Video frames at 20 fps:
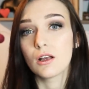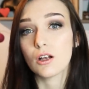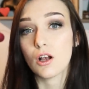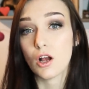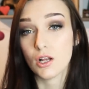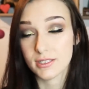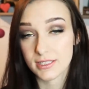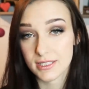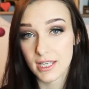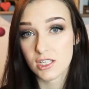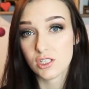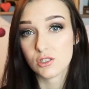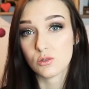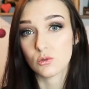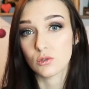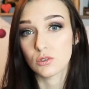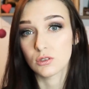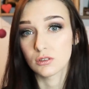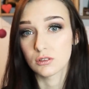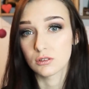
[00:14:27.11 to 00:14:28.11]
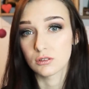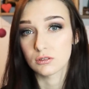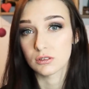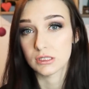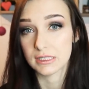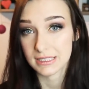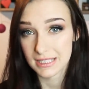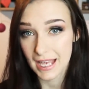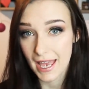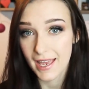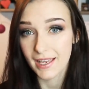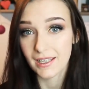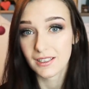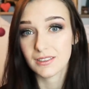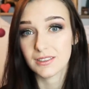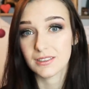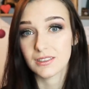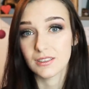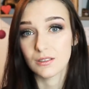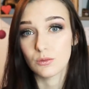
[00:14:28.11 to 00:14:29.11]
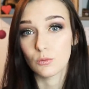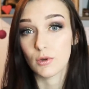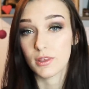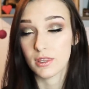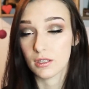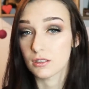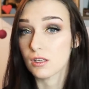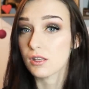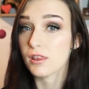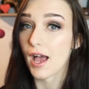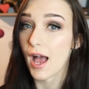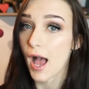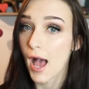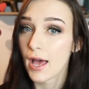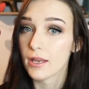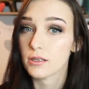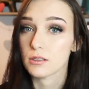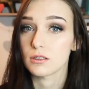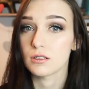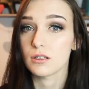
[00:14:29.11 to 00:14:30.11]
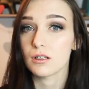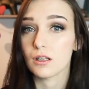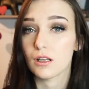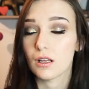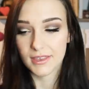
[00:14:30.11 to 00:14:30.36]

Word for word: consensual sex with another adult,